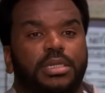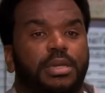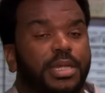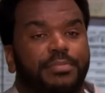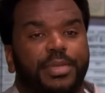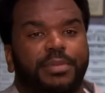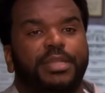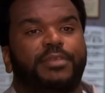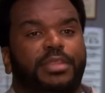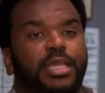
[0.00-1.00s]
I'm not a big
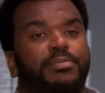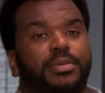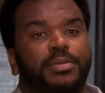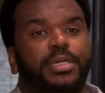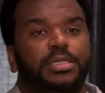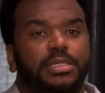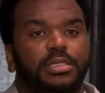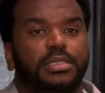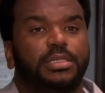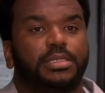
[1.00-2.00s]
believer in therapy, but
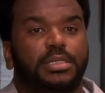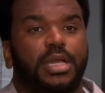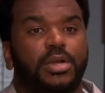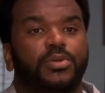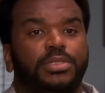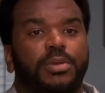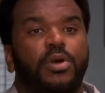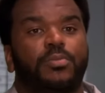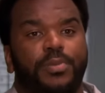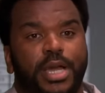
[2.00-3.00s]
I'll go into my
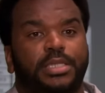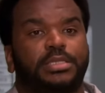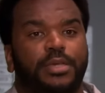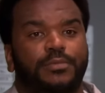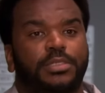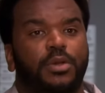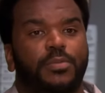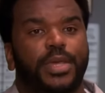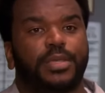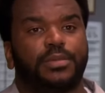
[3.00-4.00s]
own pocket to cover his
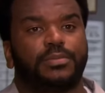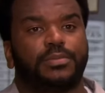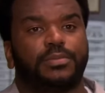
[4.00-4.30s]
copay.